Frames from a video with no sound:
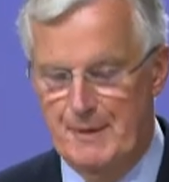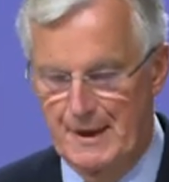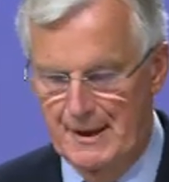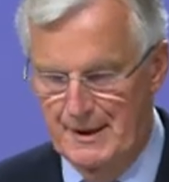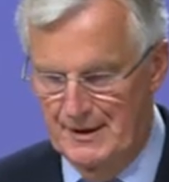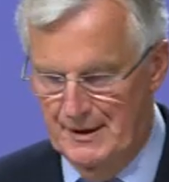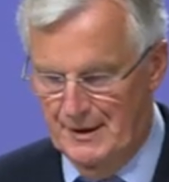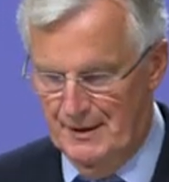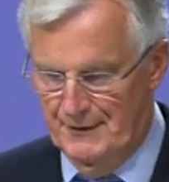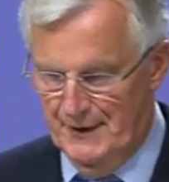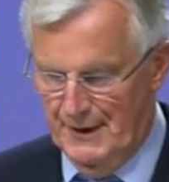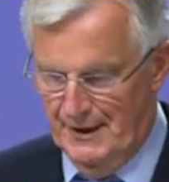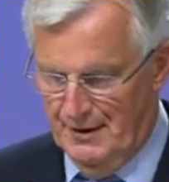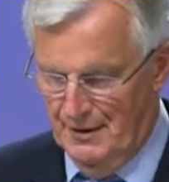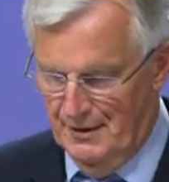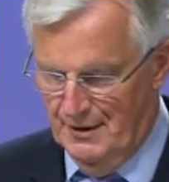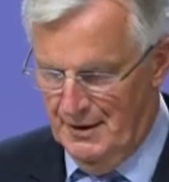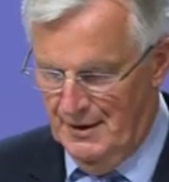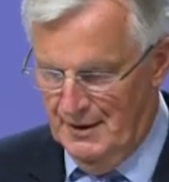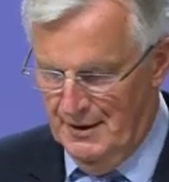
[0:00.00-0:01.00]
This
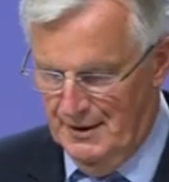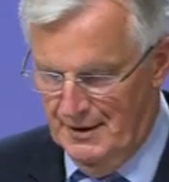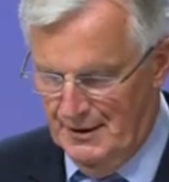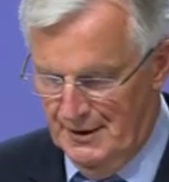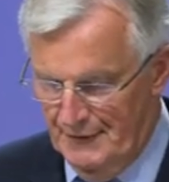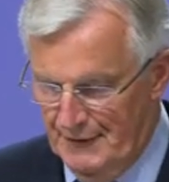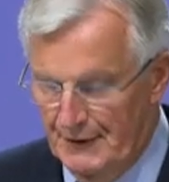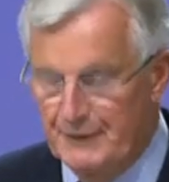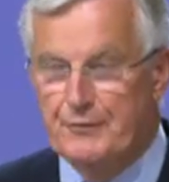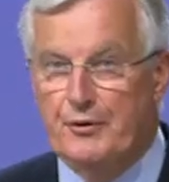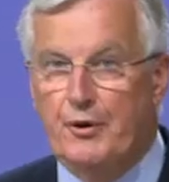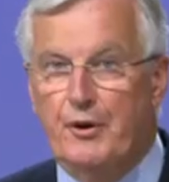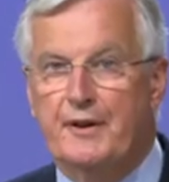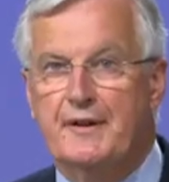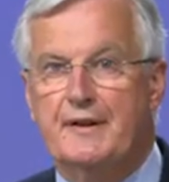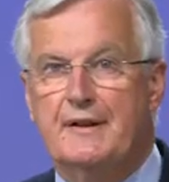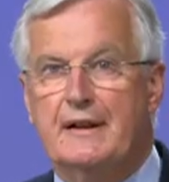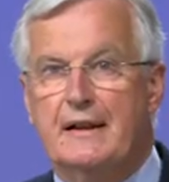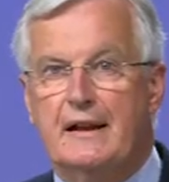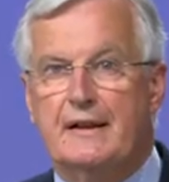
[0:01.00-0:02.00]
week, therefore,
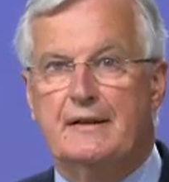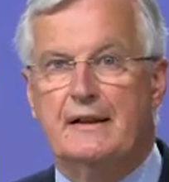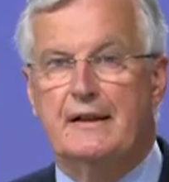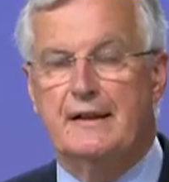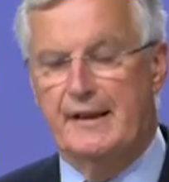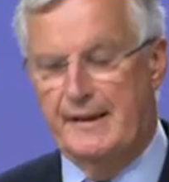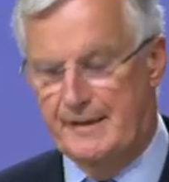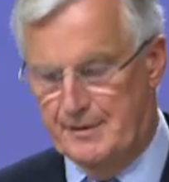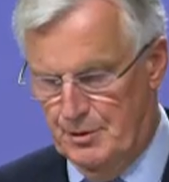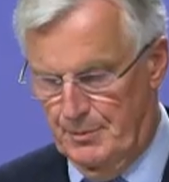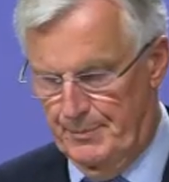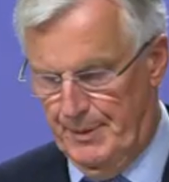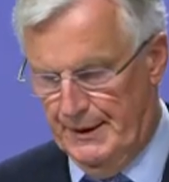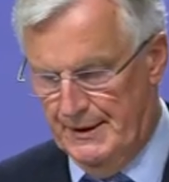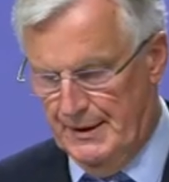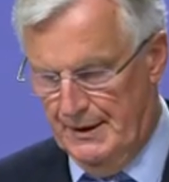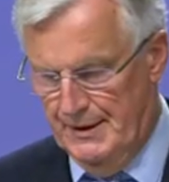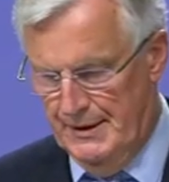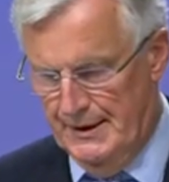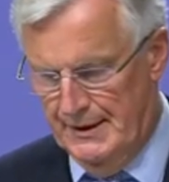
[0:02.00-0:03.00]
along with
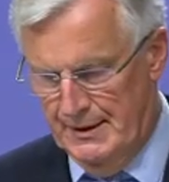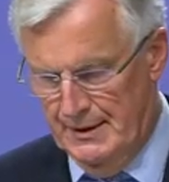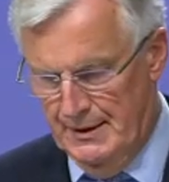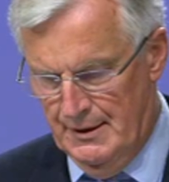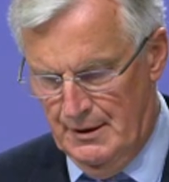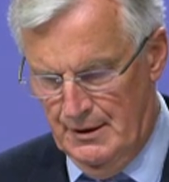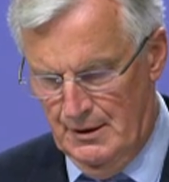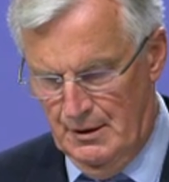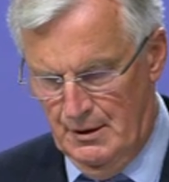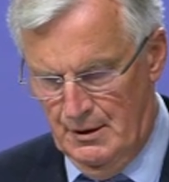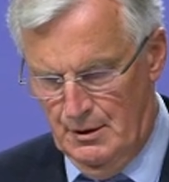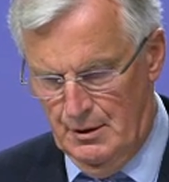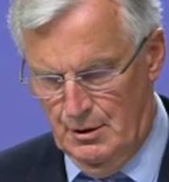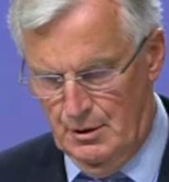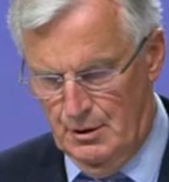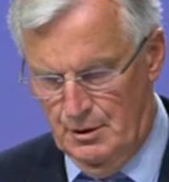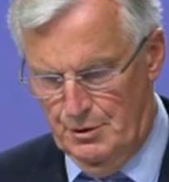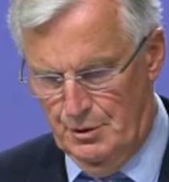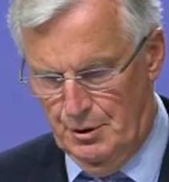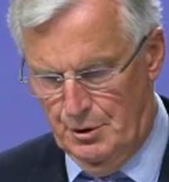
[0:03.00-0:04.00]
the UK delegation
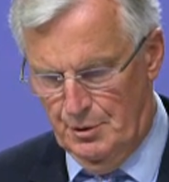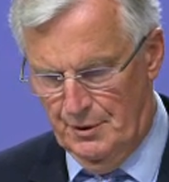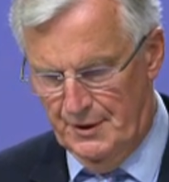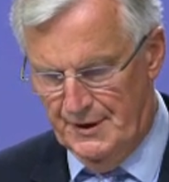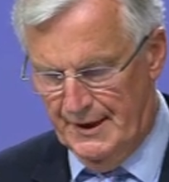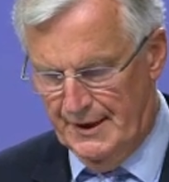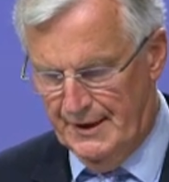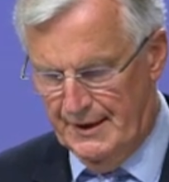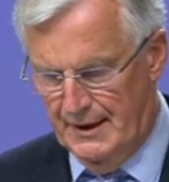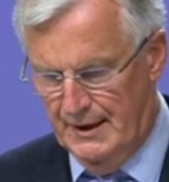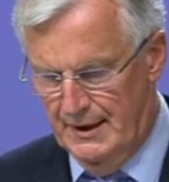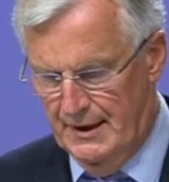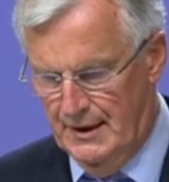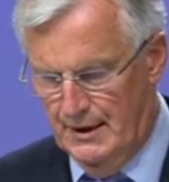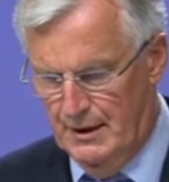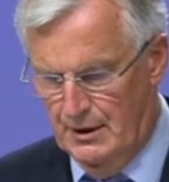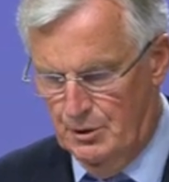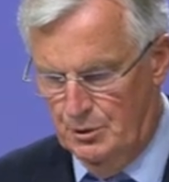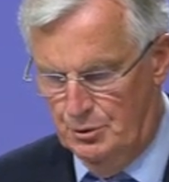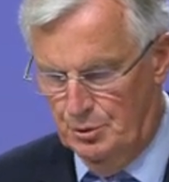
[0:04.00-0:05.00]
and David Frost,
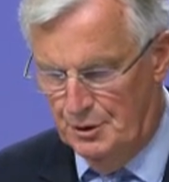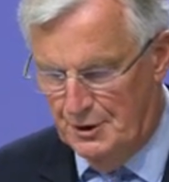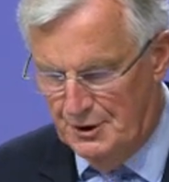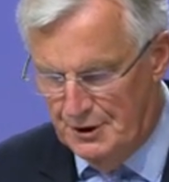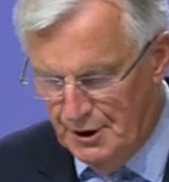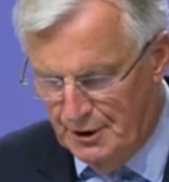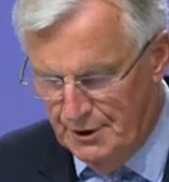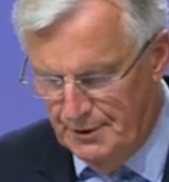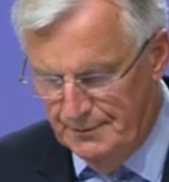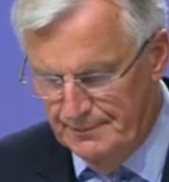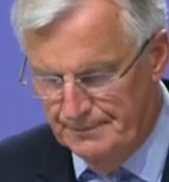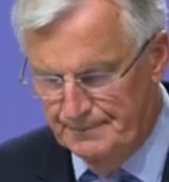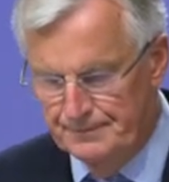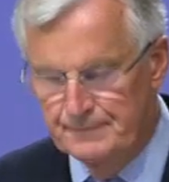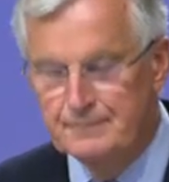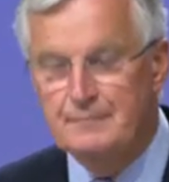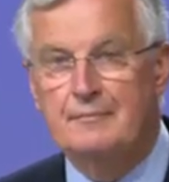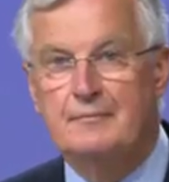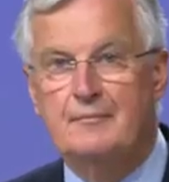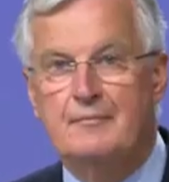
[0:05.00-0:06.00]
we agreed
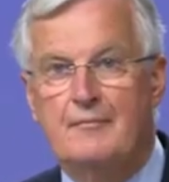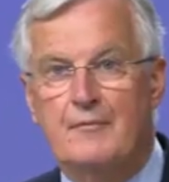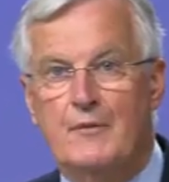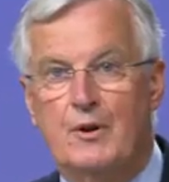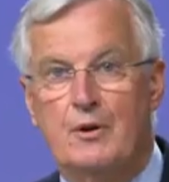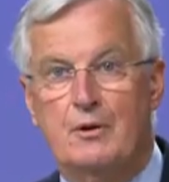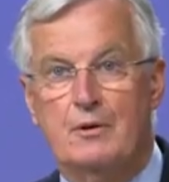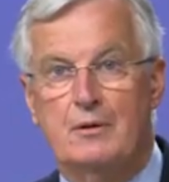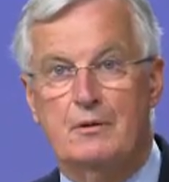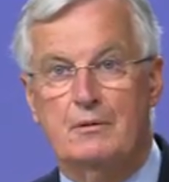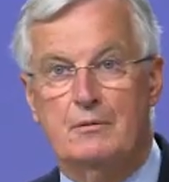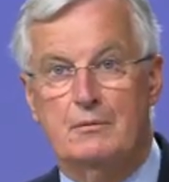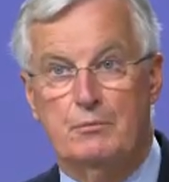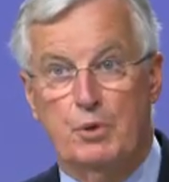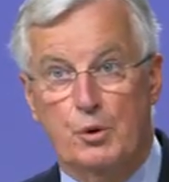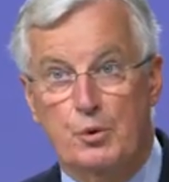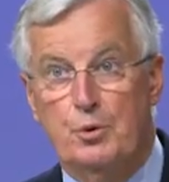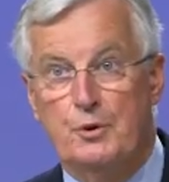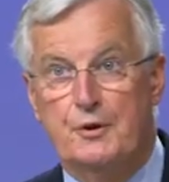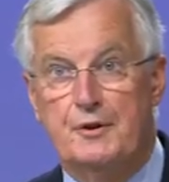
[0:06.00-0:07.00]
that we'd
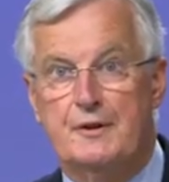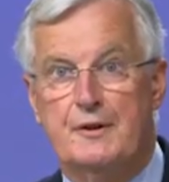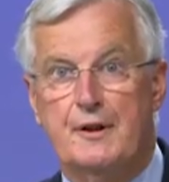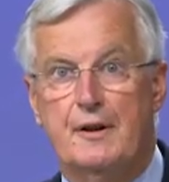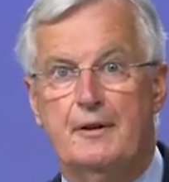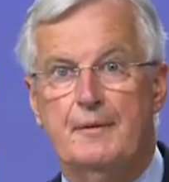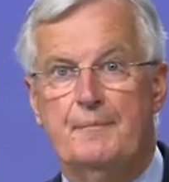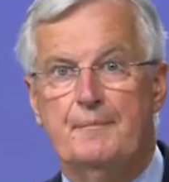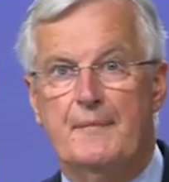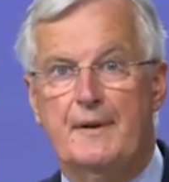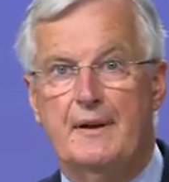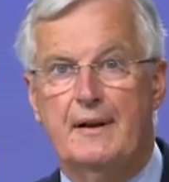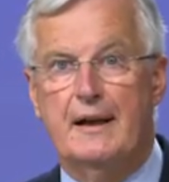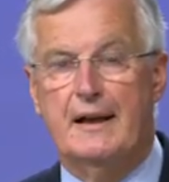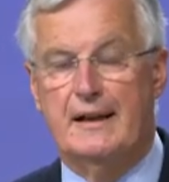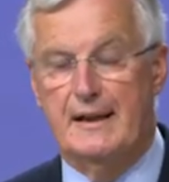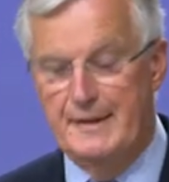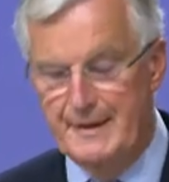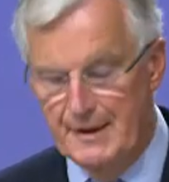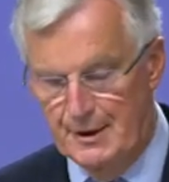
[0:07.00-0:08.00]
set a
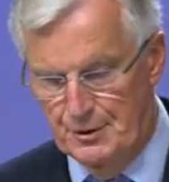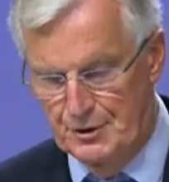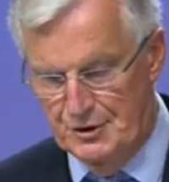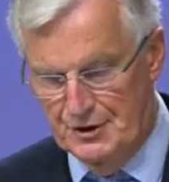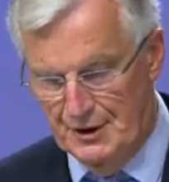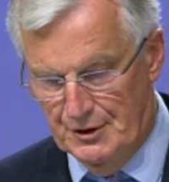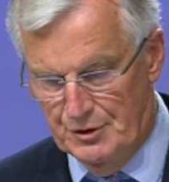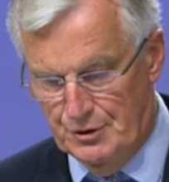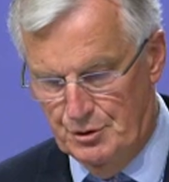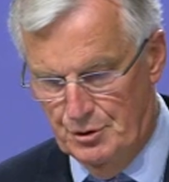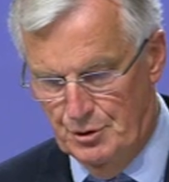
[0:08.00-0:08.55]
lot of time